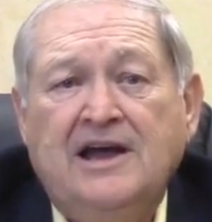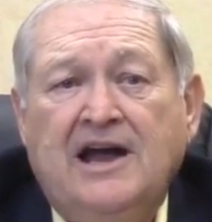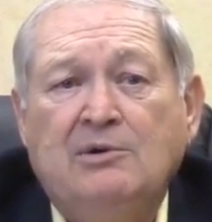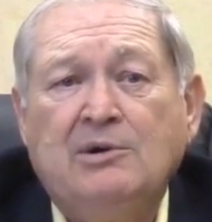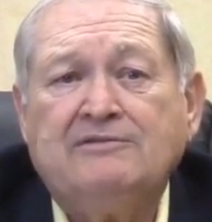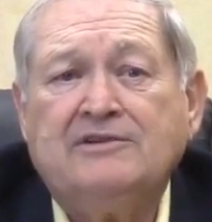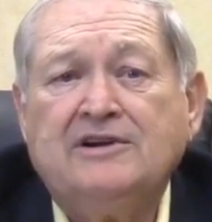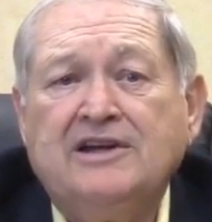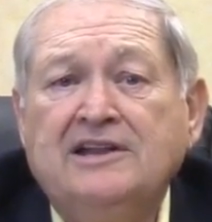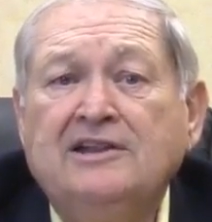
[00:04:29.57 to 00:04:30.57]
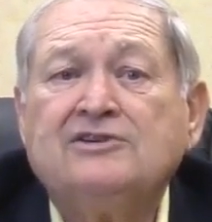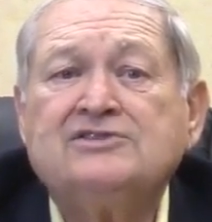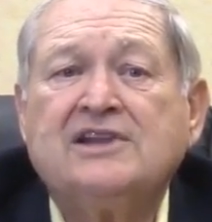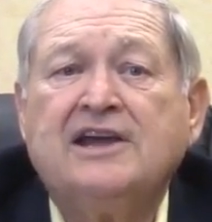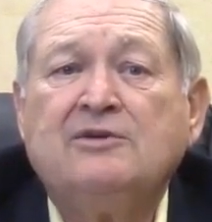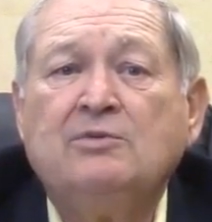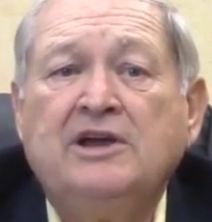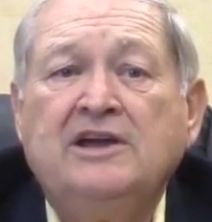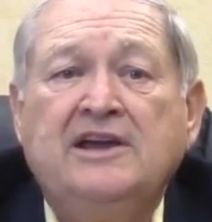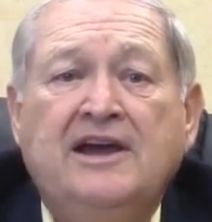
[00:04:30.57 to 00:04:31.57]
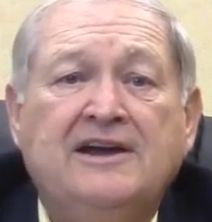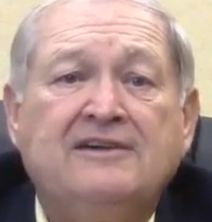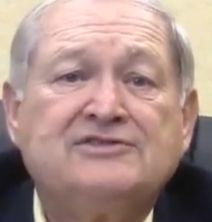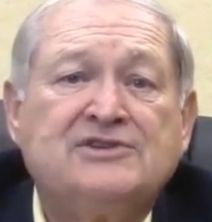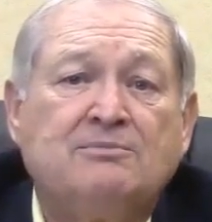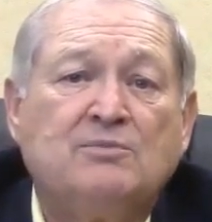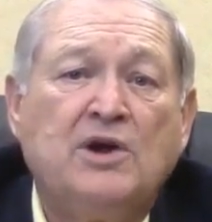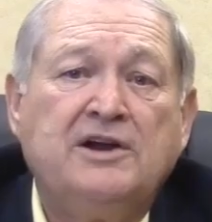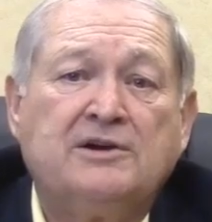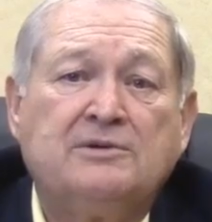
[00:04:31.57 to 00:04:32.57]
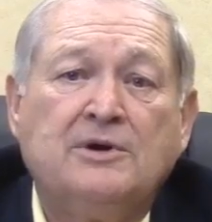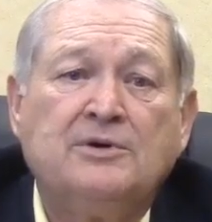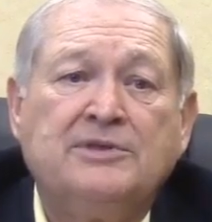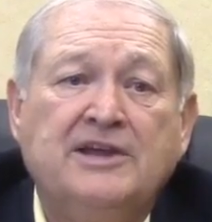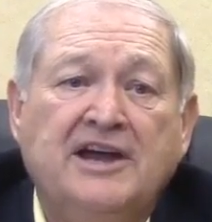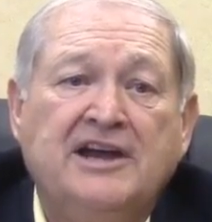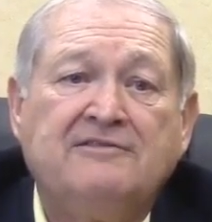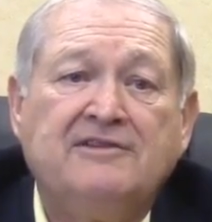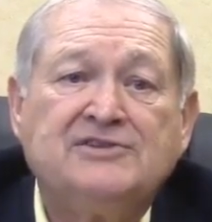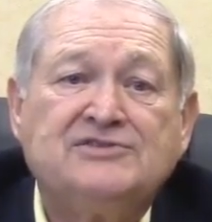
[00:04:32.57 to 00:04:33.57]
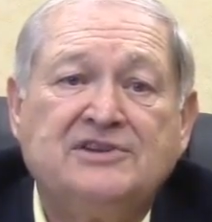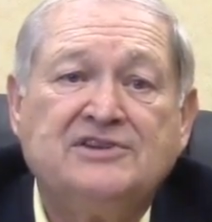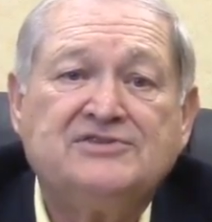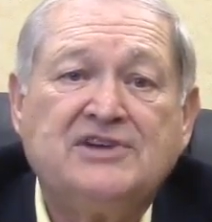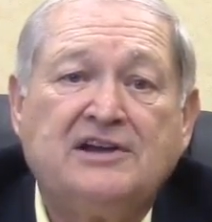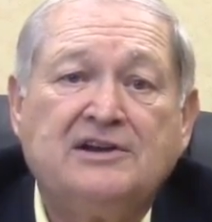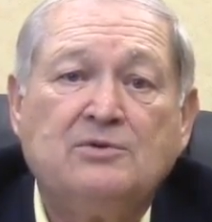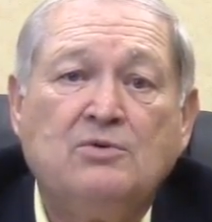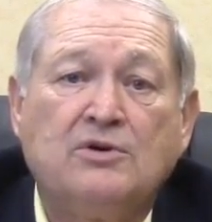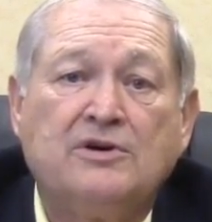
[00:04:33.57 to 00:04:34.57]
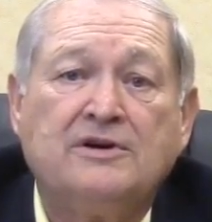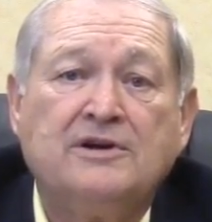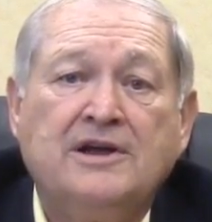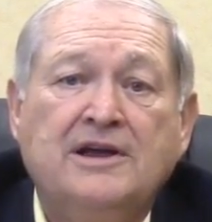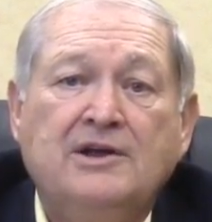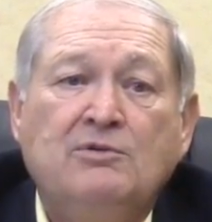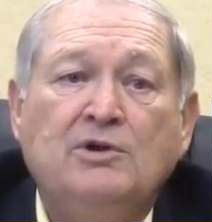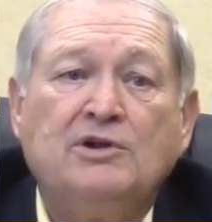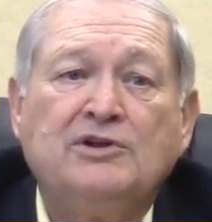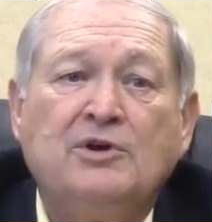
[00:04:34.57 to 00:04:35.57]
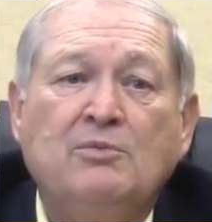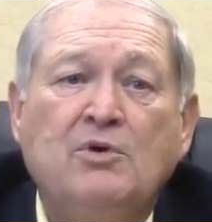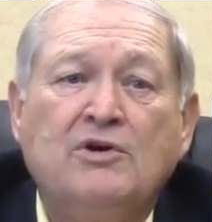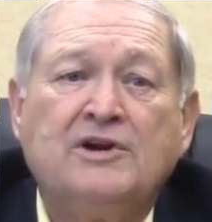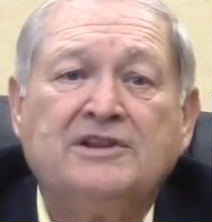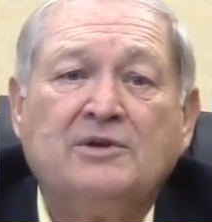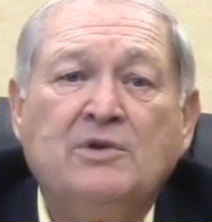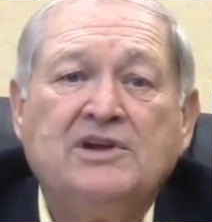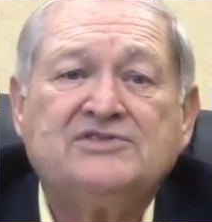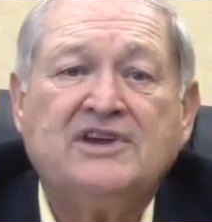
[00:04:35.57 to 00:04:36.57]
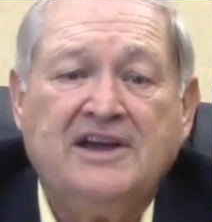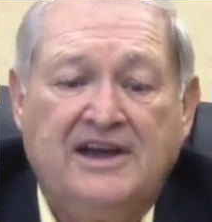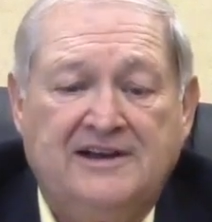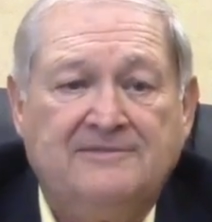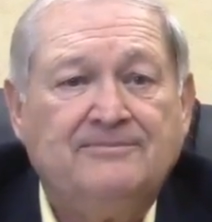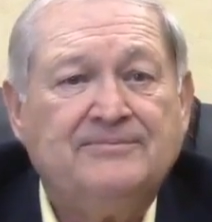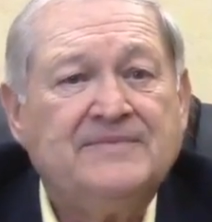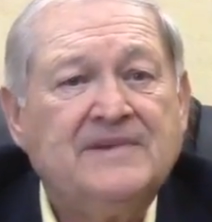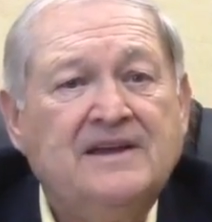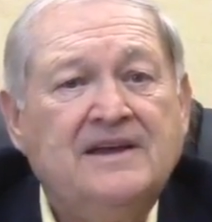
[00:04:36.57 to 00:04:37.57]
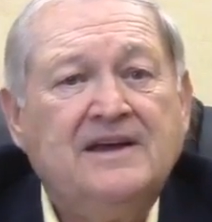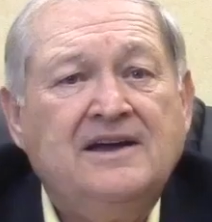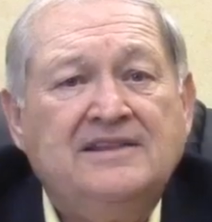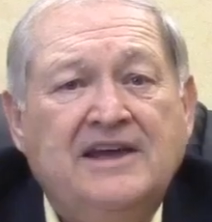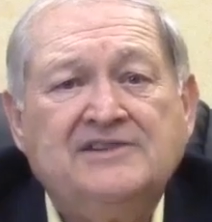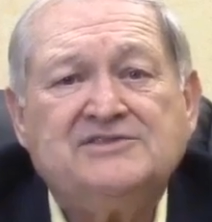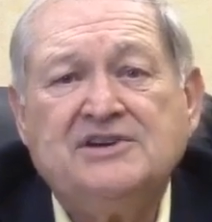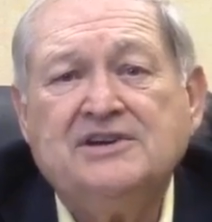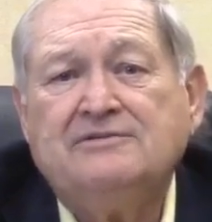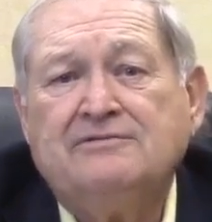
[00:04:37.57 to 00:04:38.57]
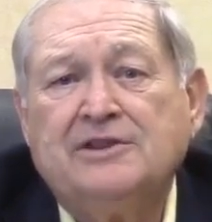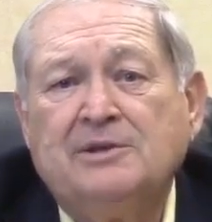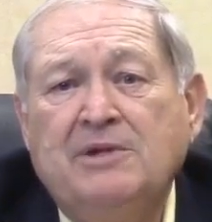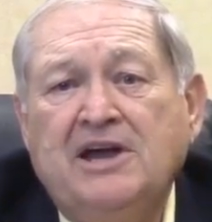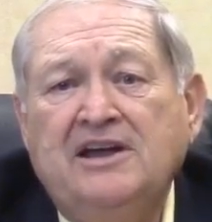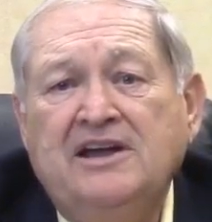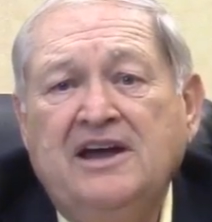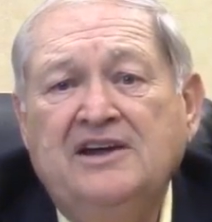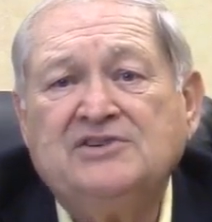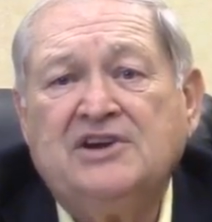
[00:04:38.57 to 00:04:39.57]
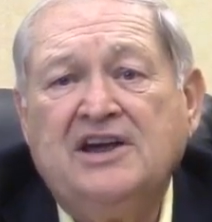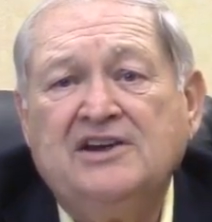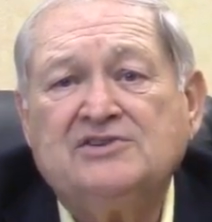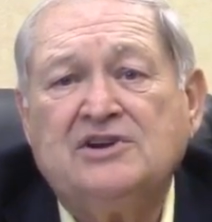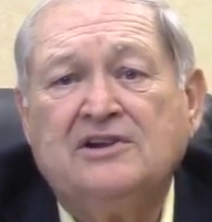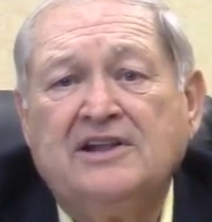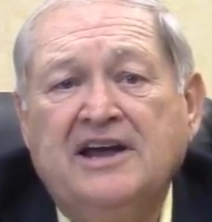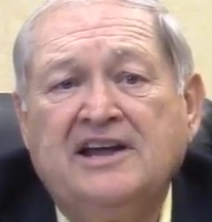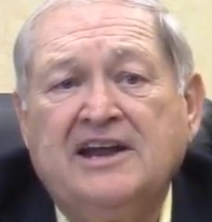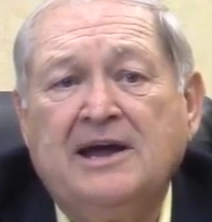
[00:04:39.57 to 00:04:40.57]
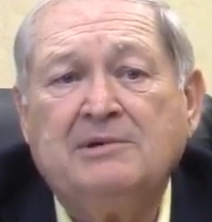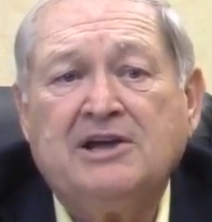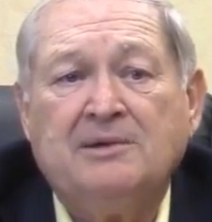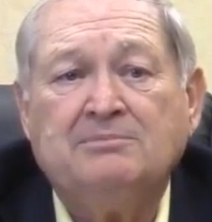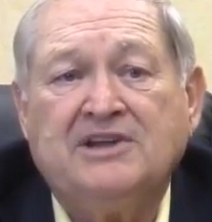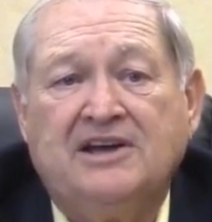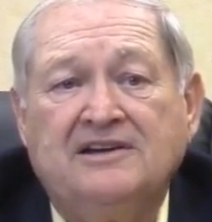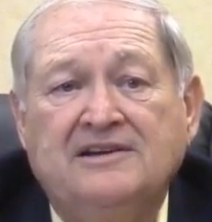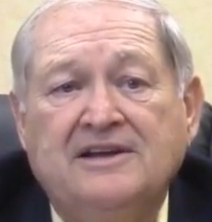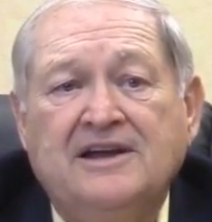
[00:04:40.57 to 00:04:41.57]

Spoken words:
However, it looks like we have some brighter growth ahead of us in the second quarter. We'll know more in the weeks ahead. That's it for the May Educational Economic Update.